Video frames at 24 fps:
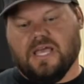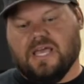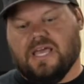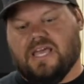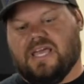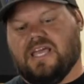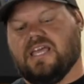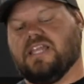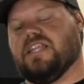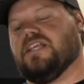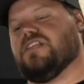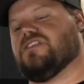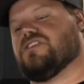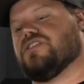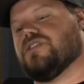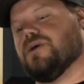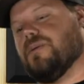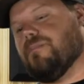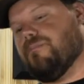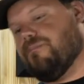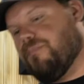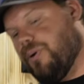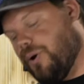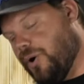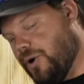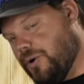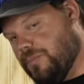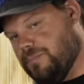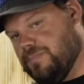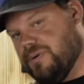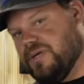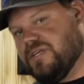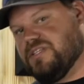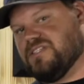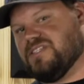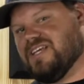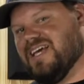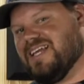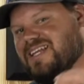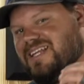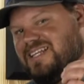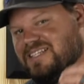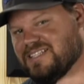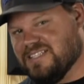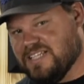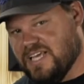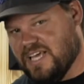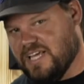It is the purpose and
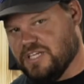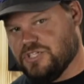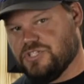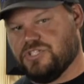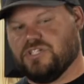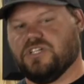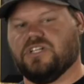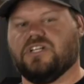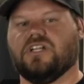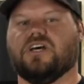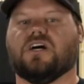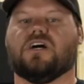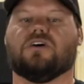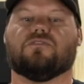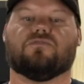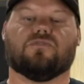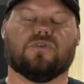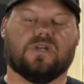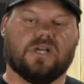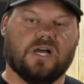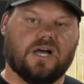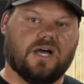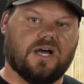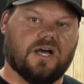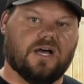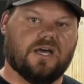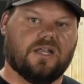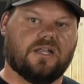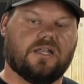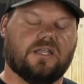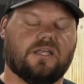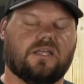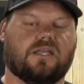intention of God